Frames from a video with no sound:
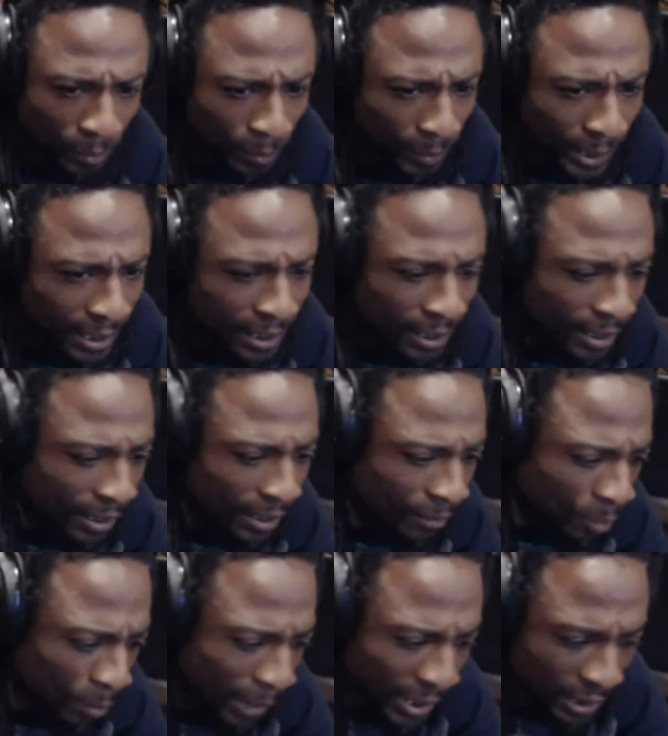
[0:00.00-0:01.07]
any of the
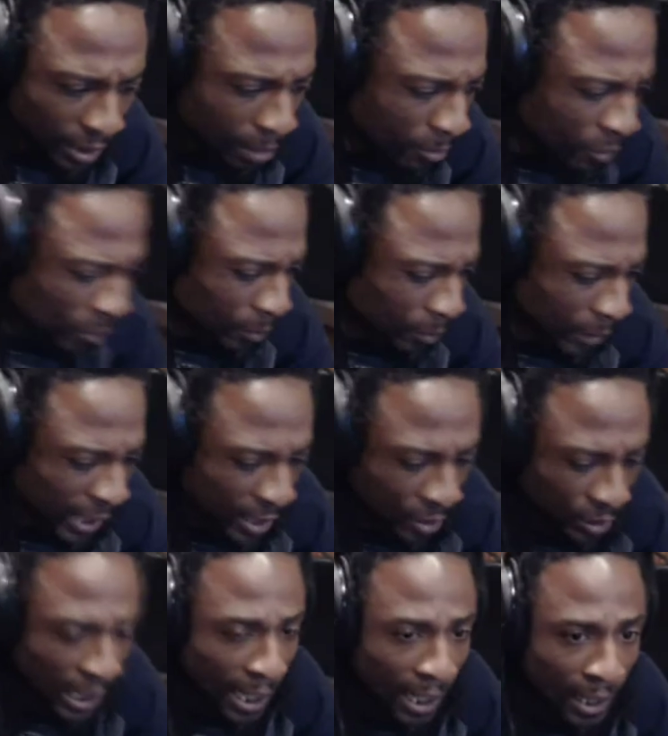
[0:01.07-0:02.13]
information coming from either
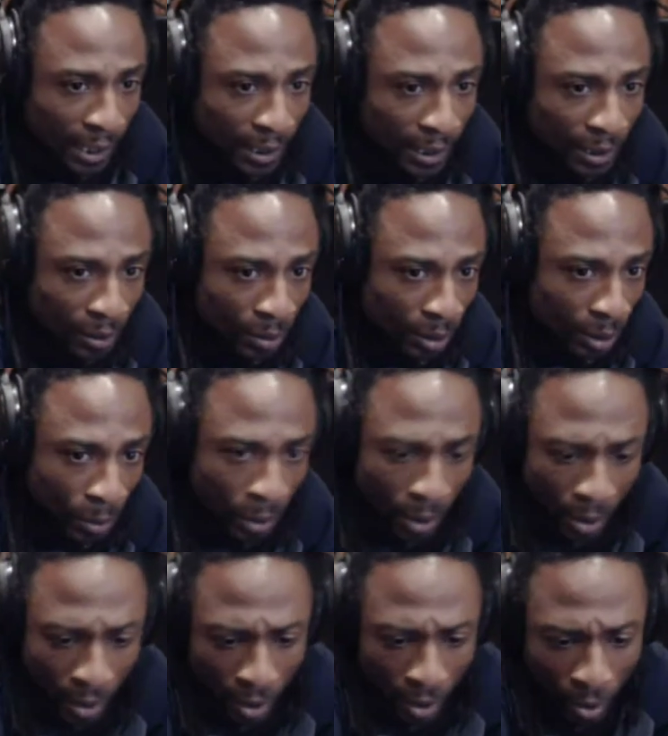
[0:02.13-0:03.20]
side.
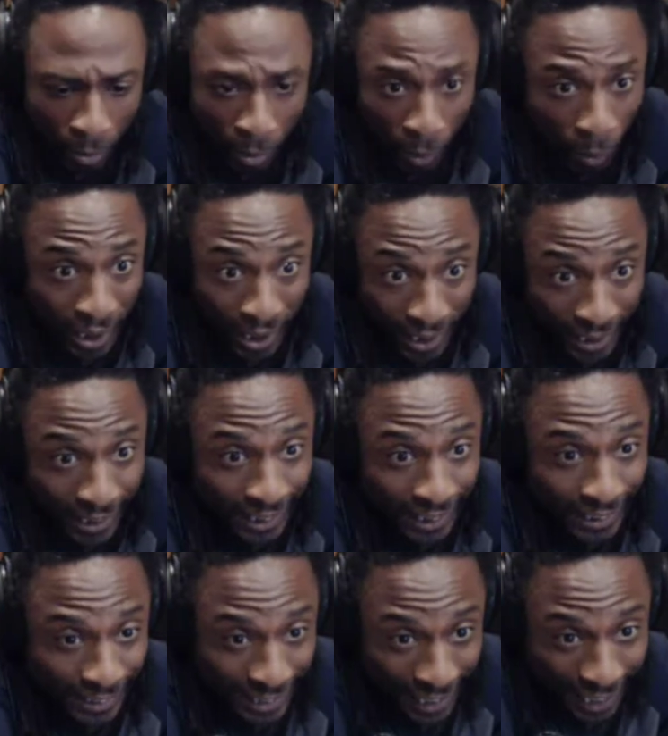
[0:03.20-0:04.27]
But one of the
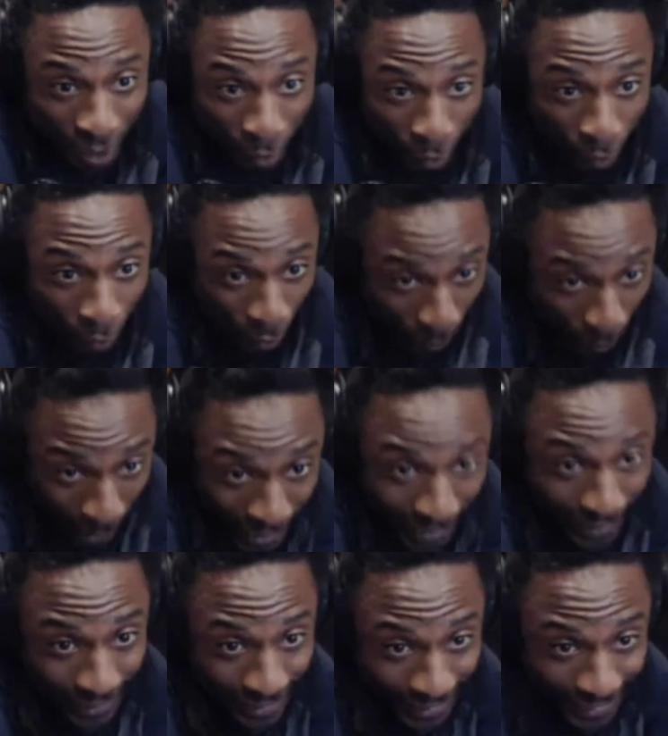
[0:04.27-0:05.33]
things that I know for
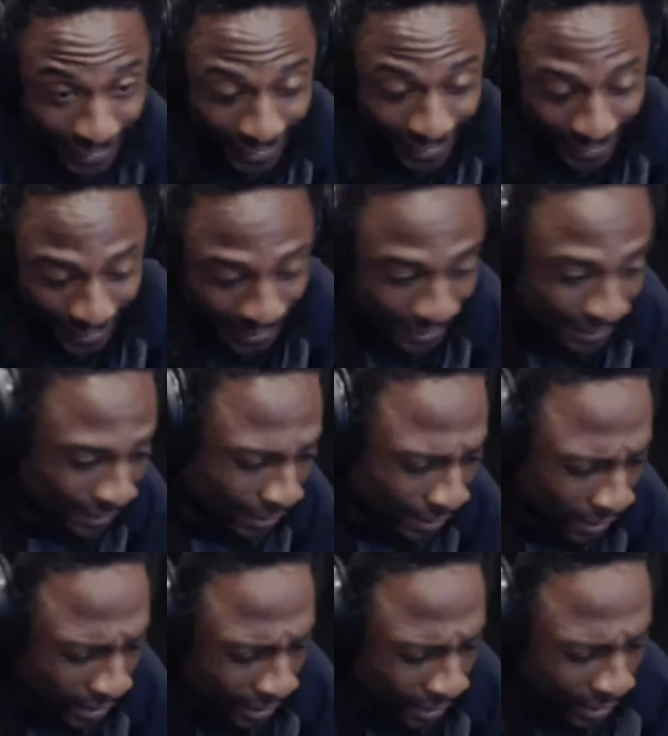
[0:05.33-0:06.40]
me is
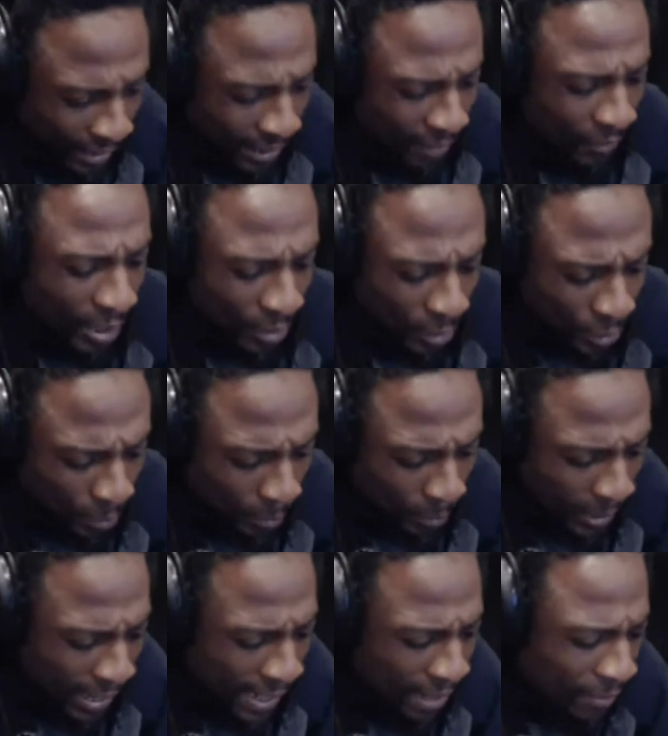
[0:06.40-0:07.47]
if there's some
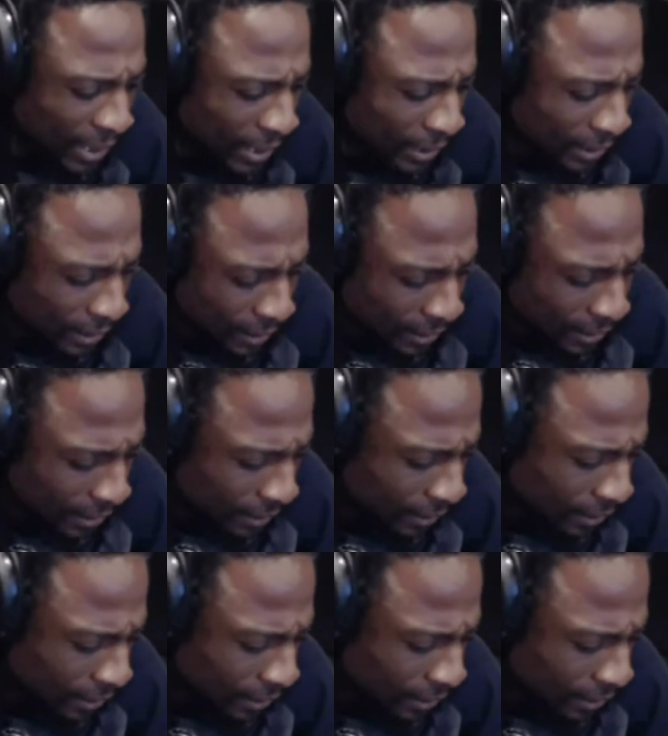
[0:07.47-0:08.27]
evidence